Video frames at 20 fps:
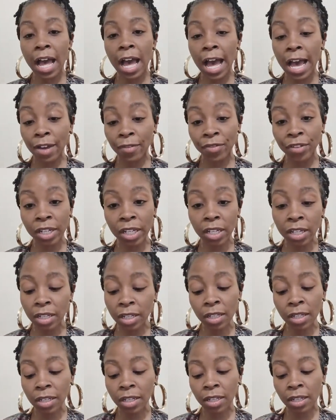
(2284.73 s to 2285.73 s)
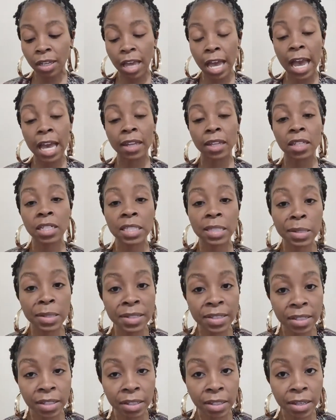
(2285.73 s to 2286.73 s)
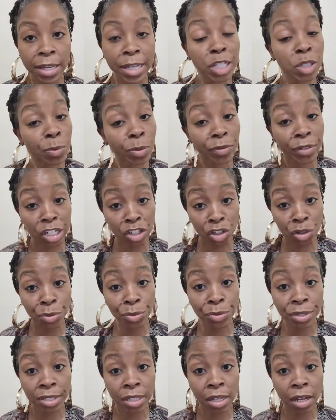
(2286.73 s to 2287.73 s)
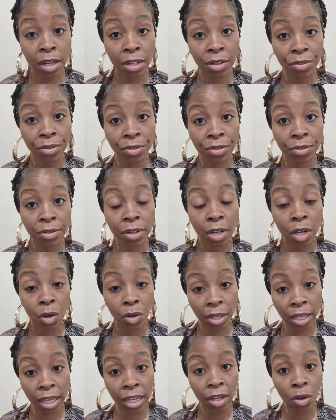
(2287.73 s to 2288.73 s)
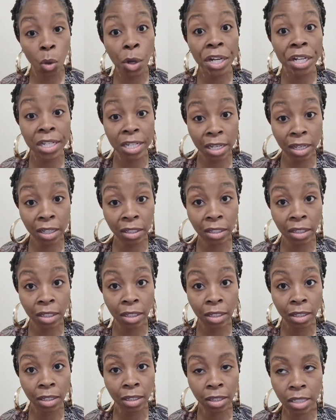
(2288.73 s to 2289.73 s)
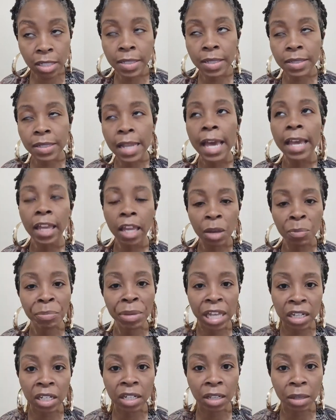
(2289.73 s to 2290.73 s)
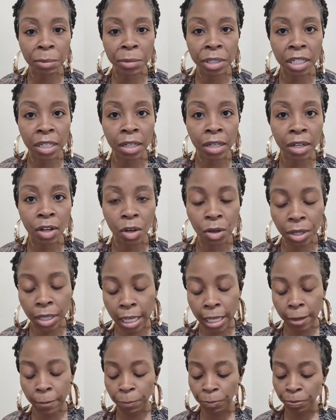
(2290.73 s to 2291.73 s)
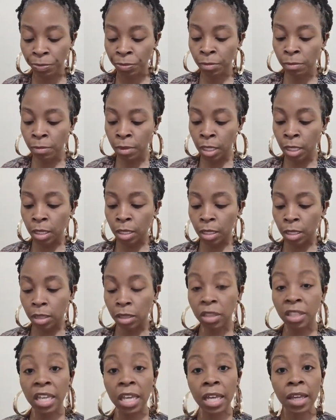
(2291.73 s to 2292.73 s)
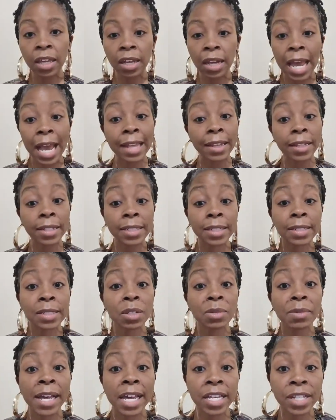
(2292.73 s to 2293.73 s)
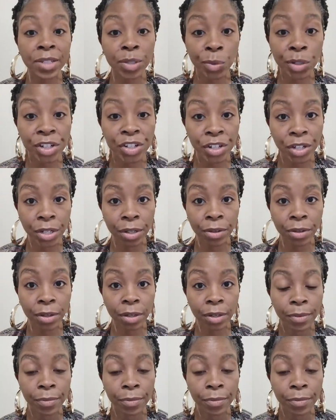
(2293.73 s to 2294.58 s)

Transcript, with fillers: I read, I listen to inspirational stuff, okay, on the daily. This is like embedded in me, okay. Then I listen to my intuition.